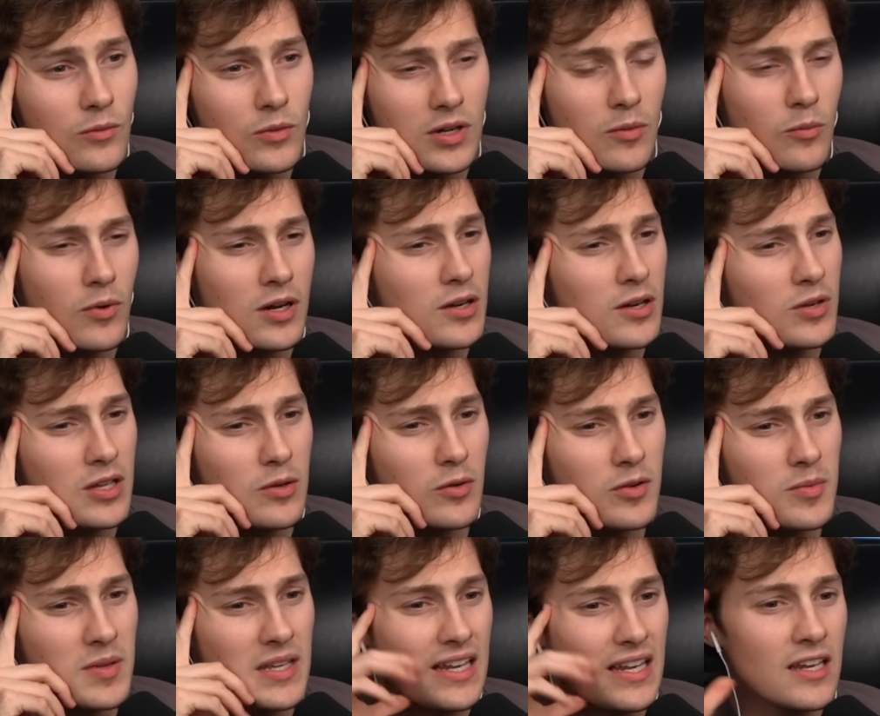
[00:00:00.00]
What do you
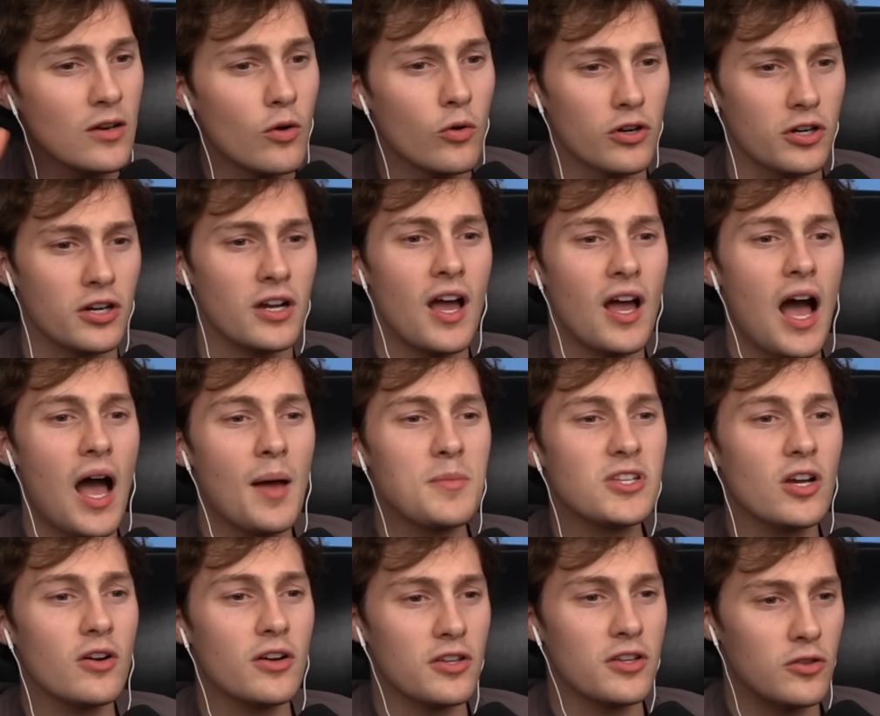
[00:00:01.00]
mean in order? I'm
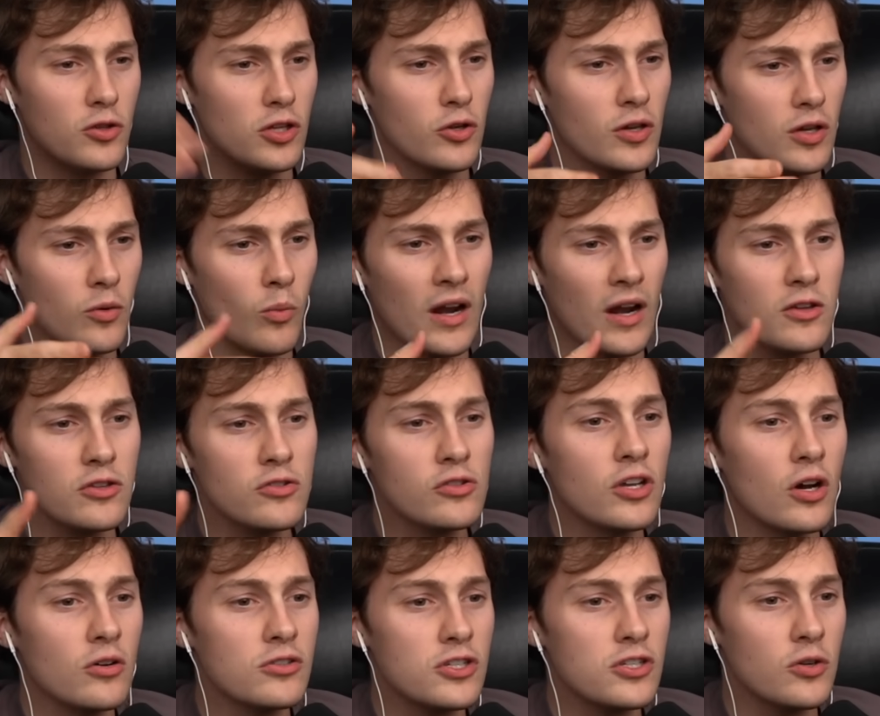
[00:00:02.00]
sorry. Why don't you
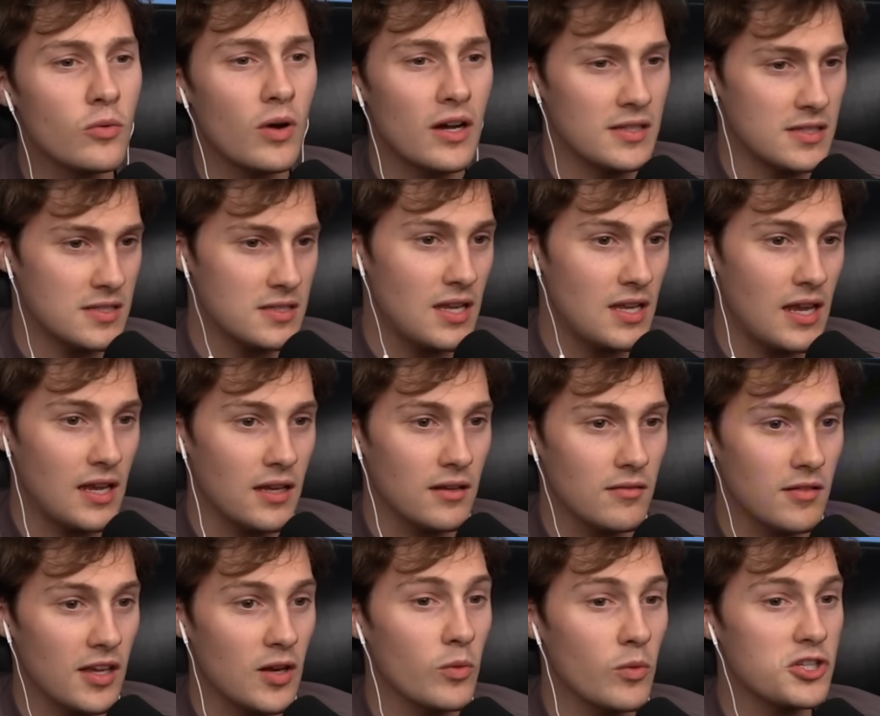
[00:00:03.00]
go to a state
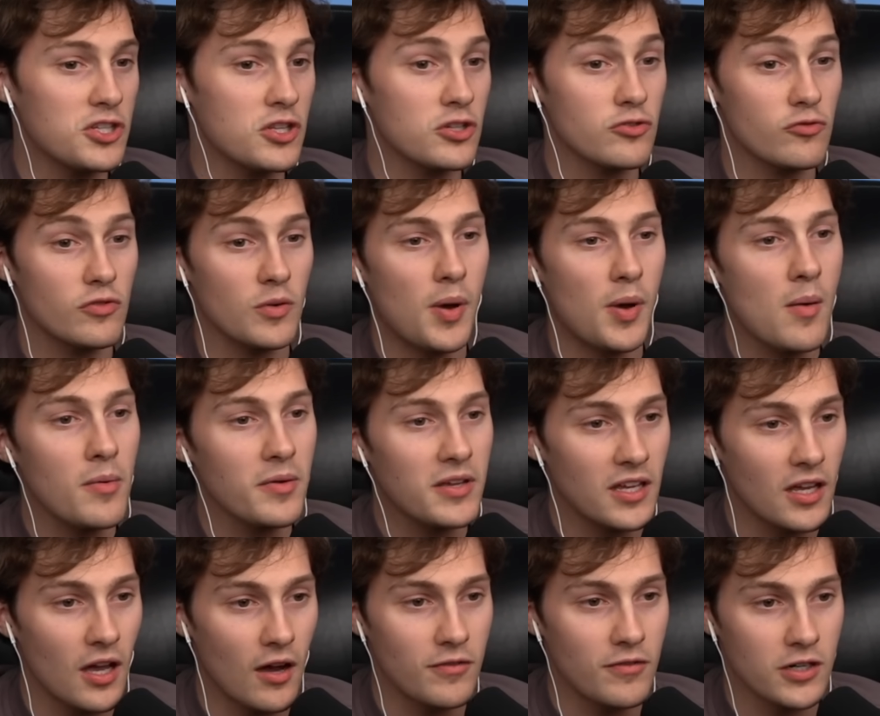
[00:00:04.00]
in which there's a Republican
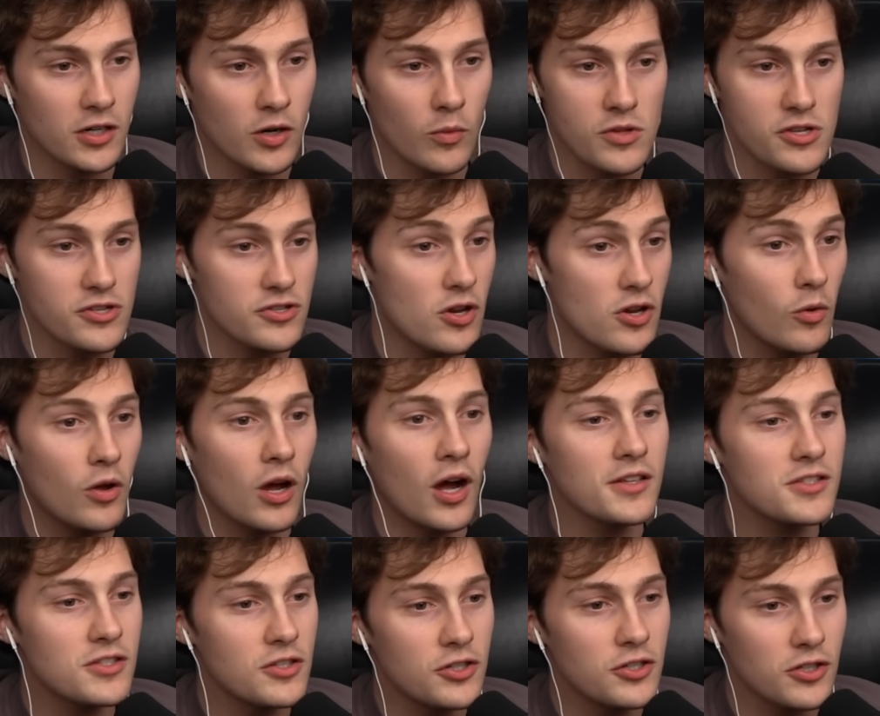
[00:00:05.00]
governor, where there's no
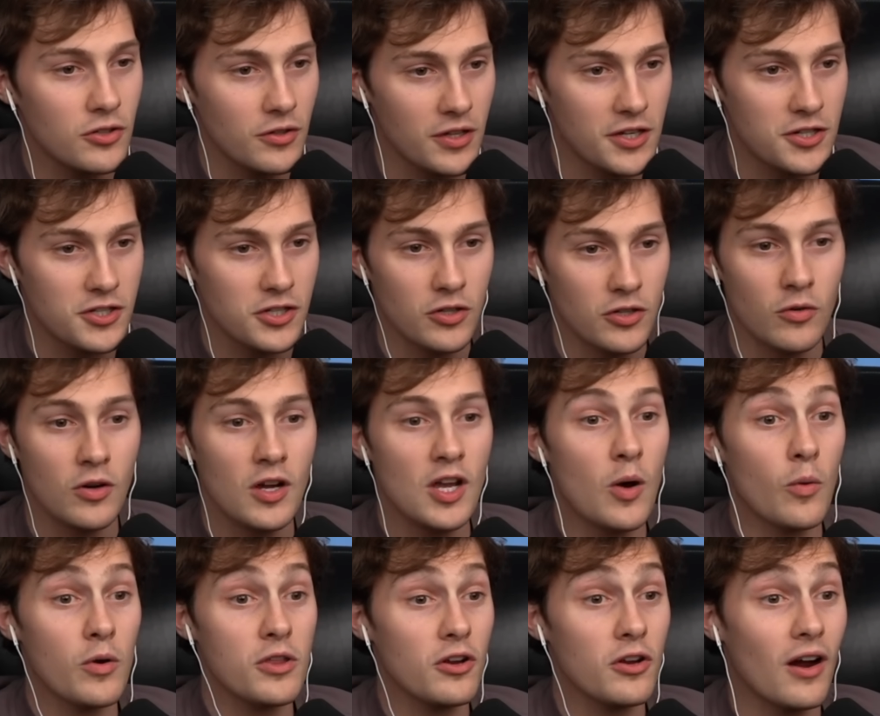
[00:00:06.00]
constitutional issue,
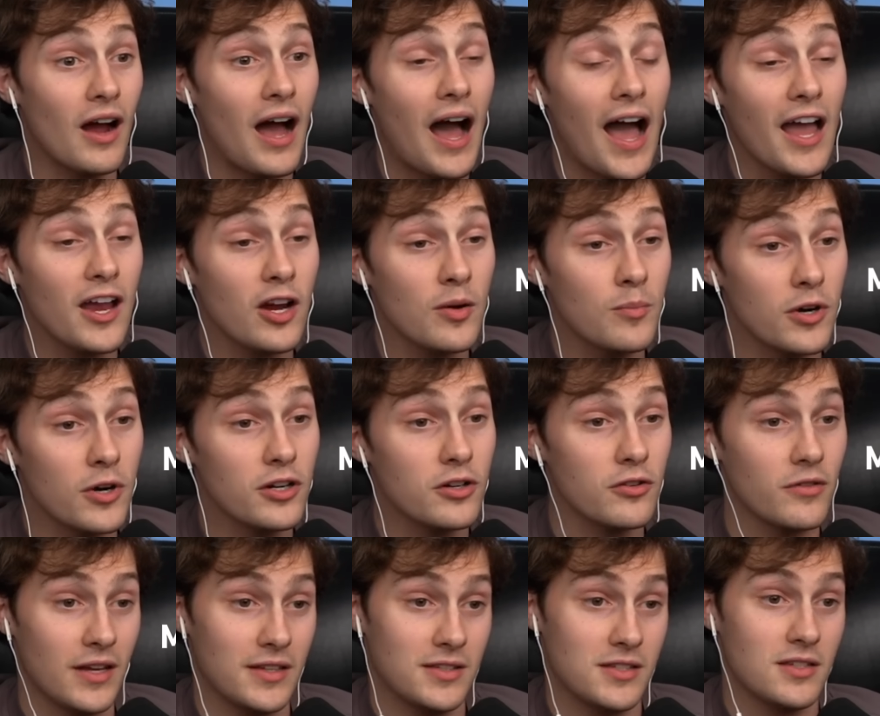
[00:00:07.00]
where there are higher
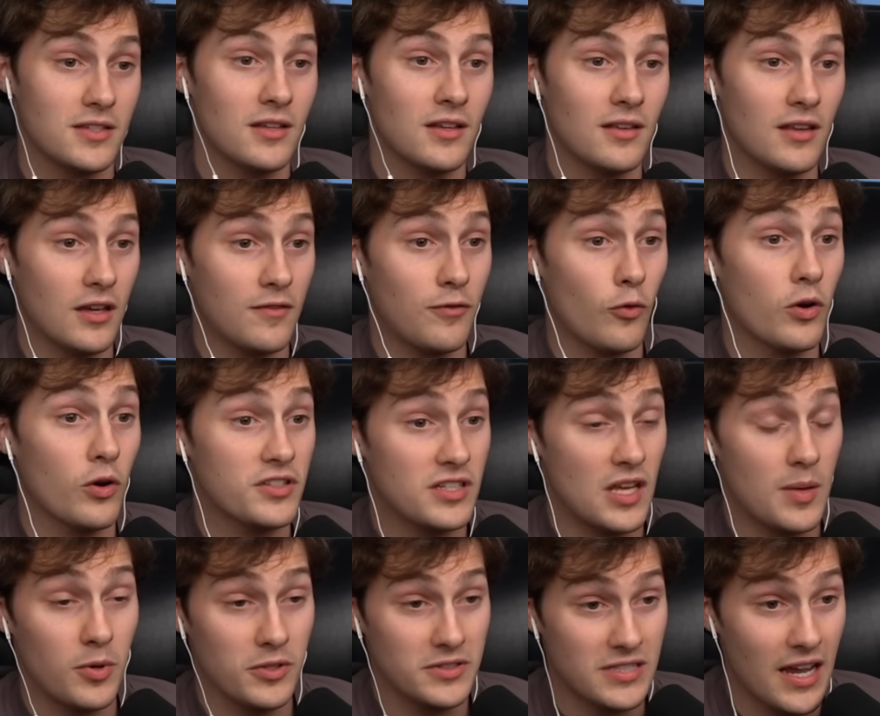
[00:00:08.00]
rates? Like, for
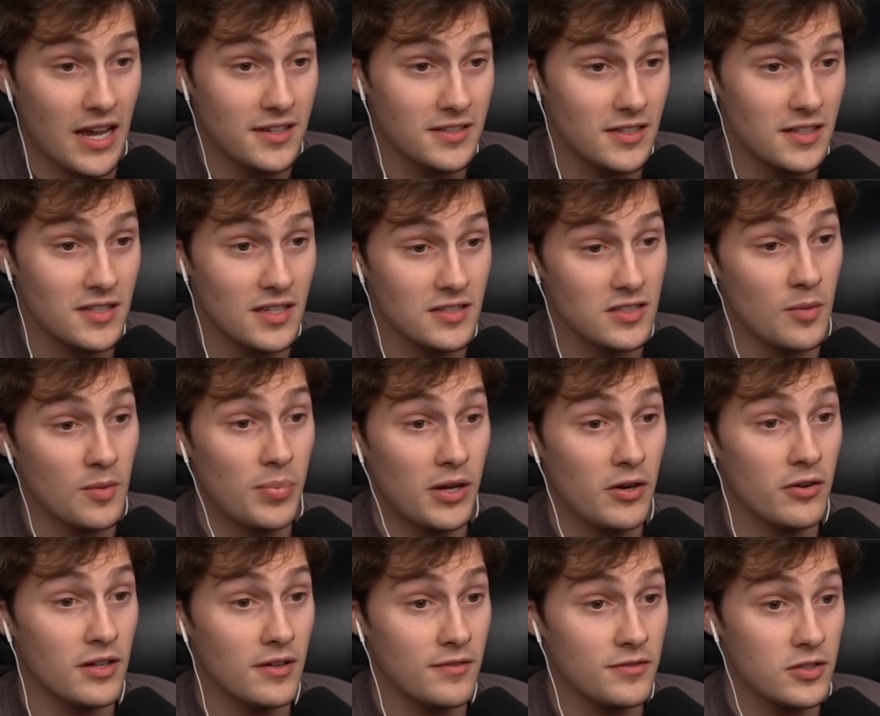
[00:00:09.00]
example, Texas, as
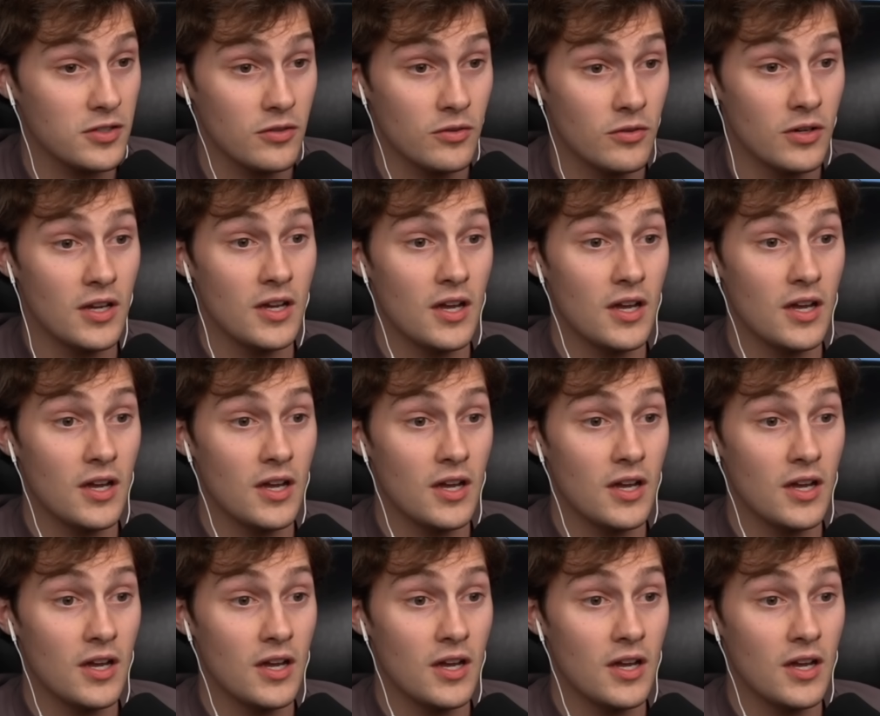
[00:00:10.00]
comparative to